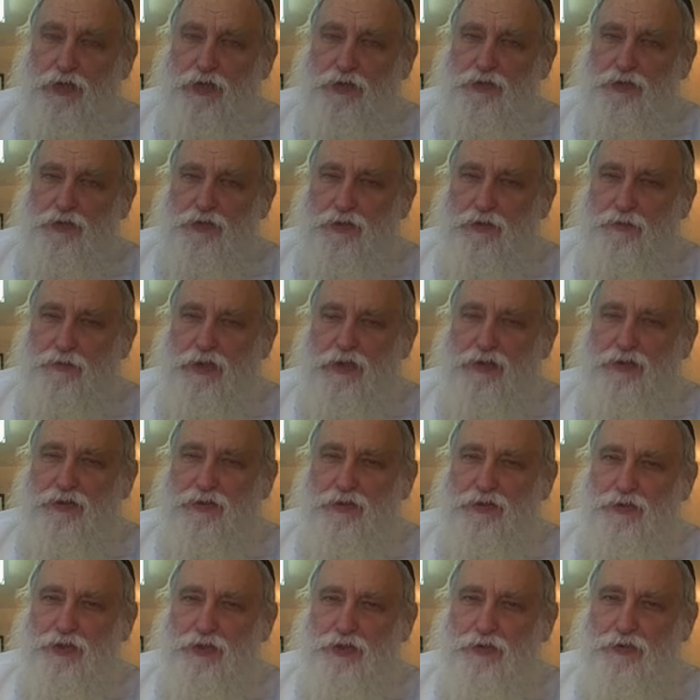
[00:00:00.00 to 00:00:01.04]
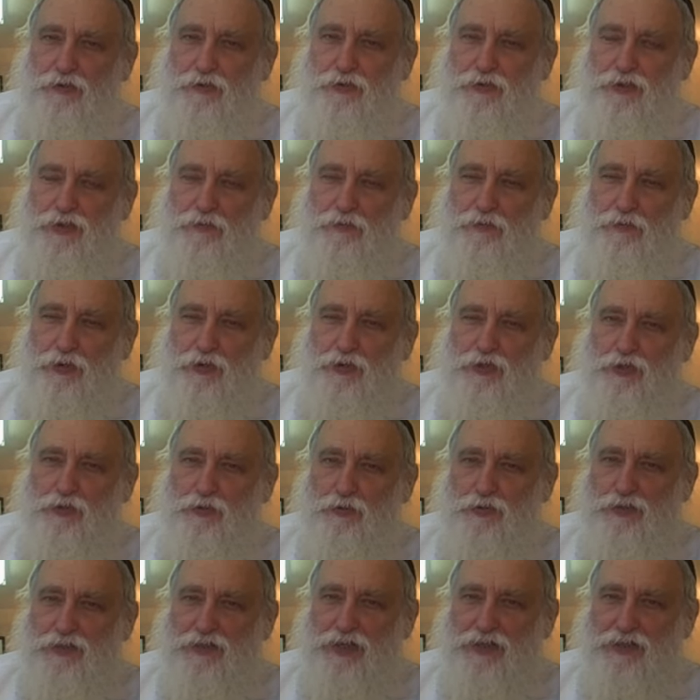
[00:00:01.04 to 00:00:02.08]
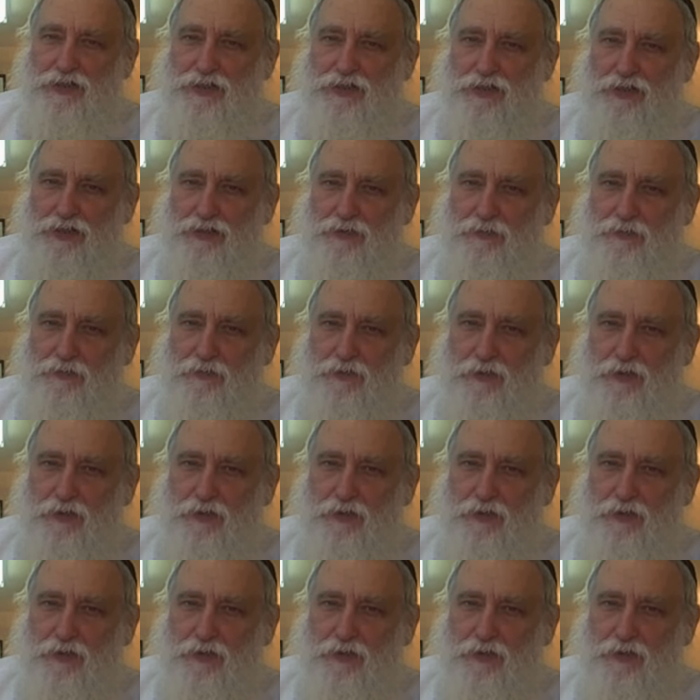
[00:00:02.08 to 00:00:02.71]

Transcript: Neither did Mendel know that Moshe was next to him.